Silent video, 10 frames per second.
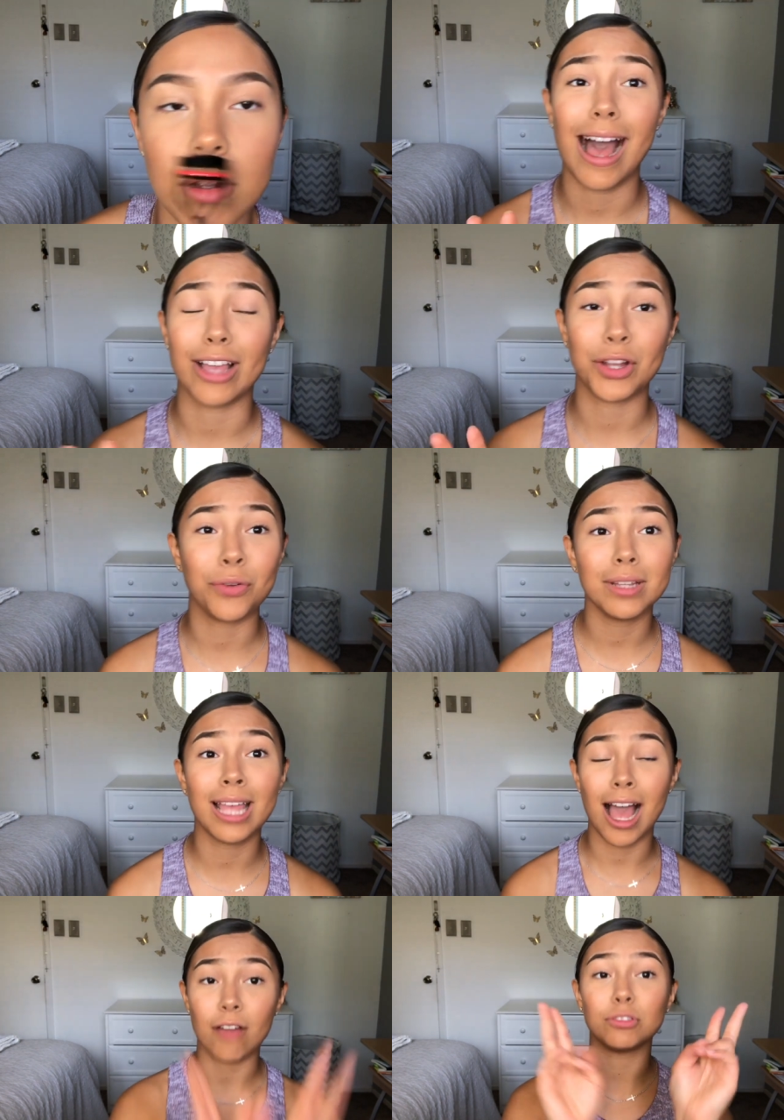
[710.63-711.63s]
I currently
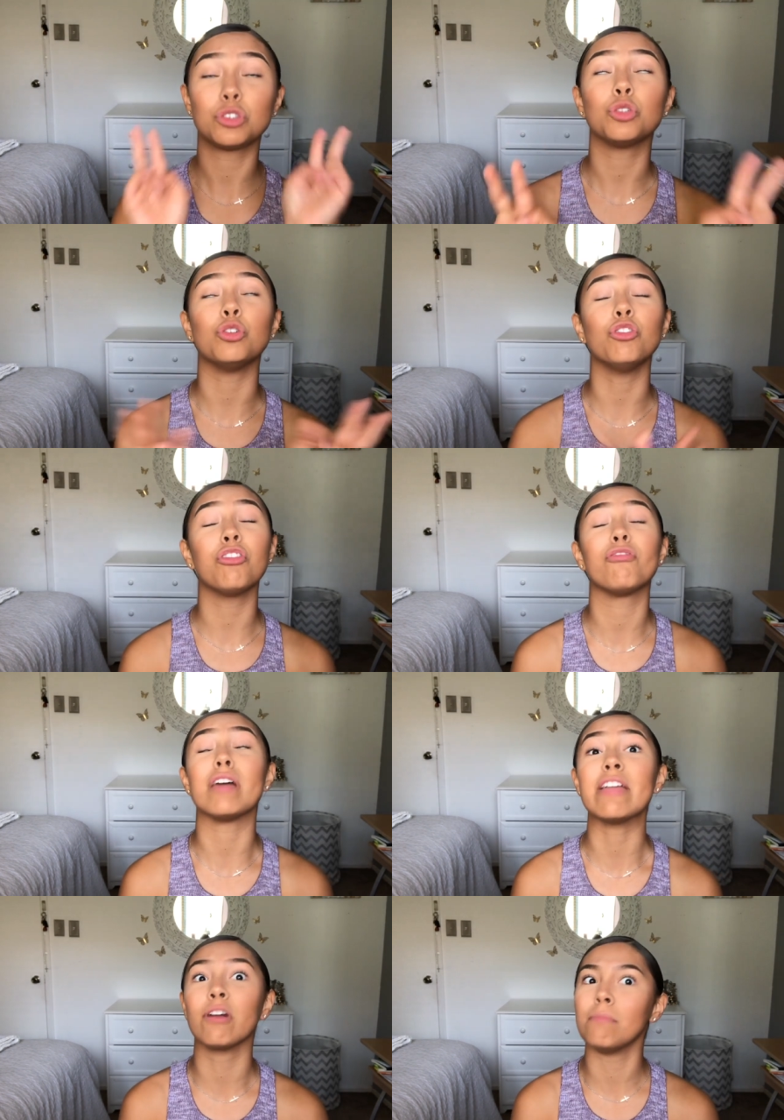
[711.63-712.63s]
have two
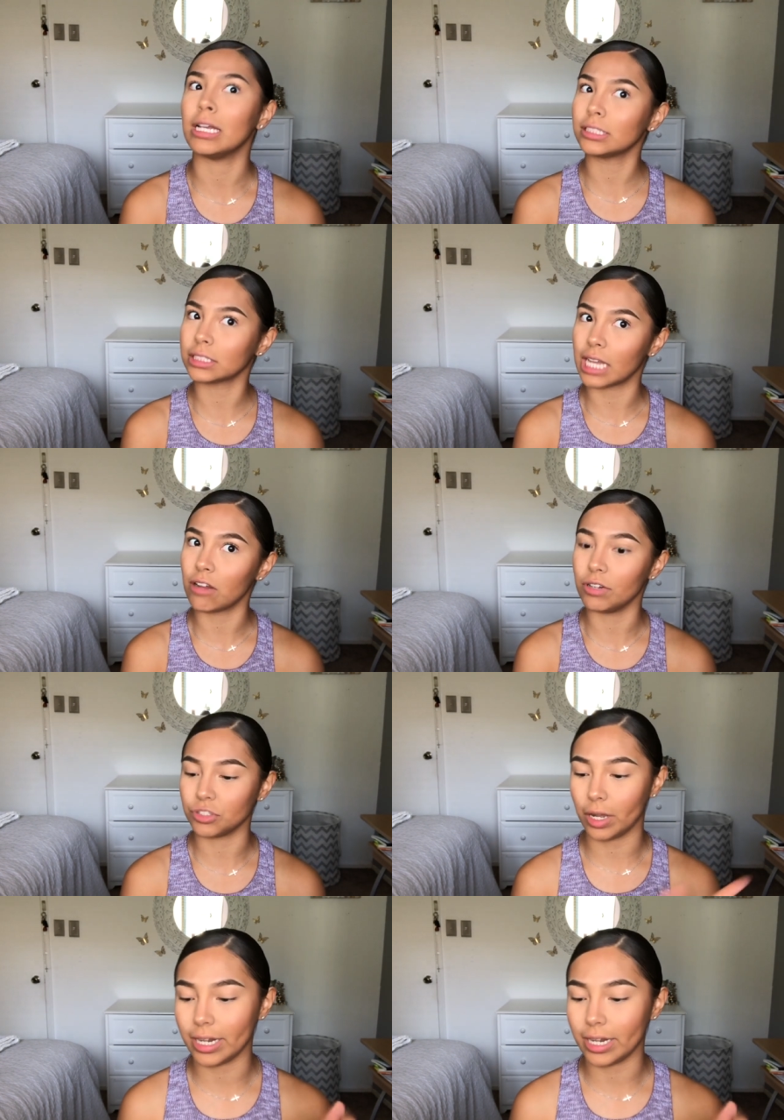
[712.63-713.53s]
favorite mascaras right